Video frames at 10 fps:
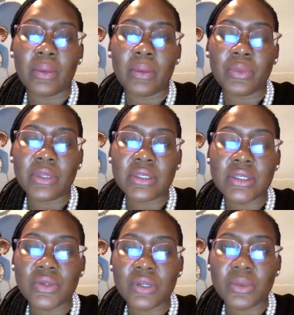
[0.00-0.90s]
This
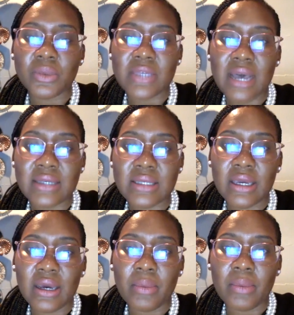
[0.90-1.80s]
student was asking
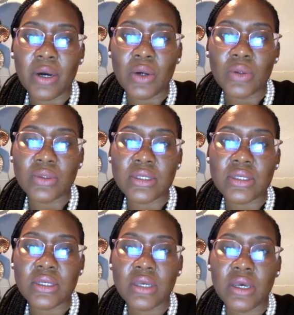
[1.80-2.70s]
about
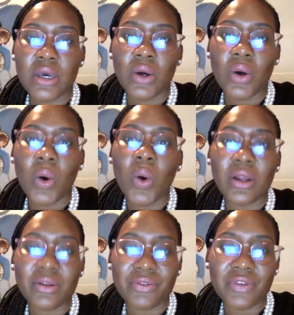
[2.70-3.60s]

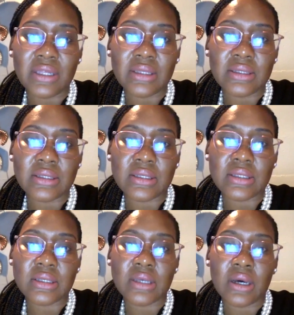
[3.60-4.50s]
hall
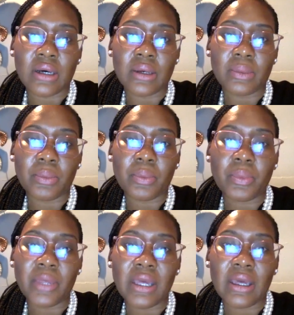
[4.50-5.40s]
fees,
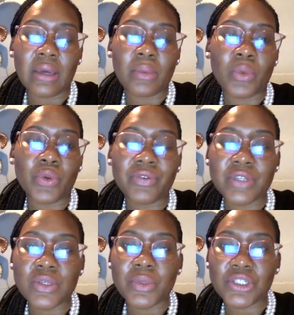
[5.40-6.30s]
paying both for
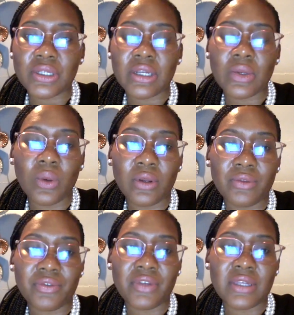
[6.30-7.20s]
tuition and hall
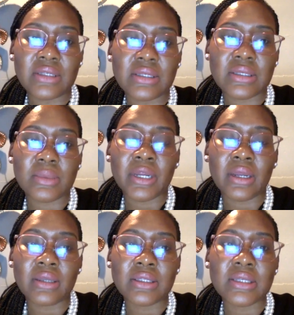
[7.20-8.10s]
fees. But
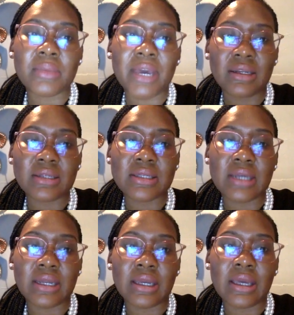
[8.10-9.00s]
to my
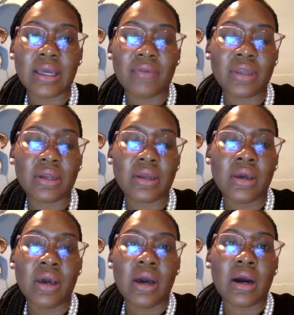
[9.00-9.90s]
understanding, Kevin,
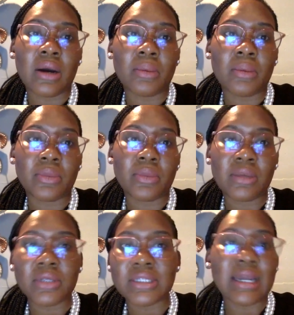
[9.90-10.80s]
the
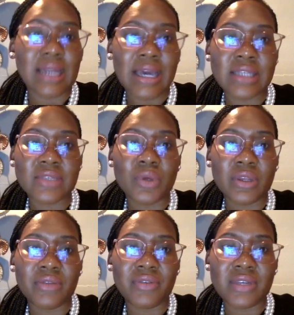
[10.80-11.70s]
deadlines for all
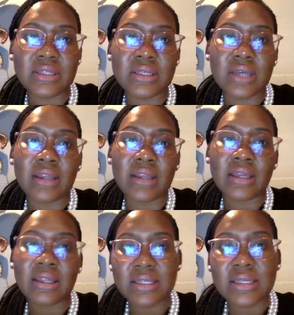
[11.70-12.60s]
the fees, are they
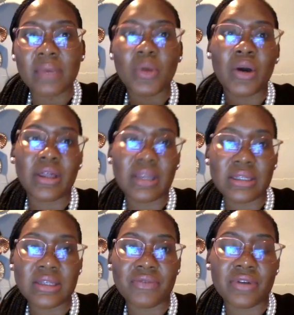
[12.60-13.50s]
the same or are they
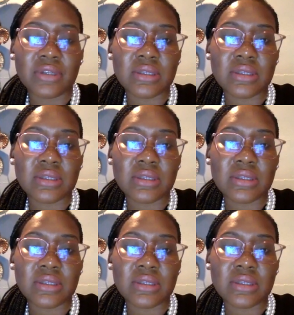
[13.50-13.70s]
different?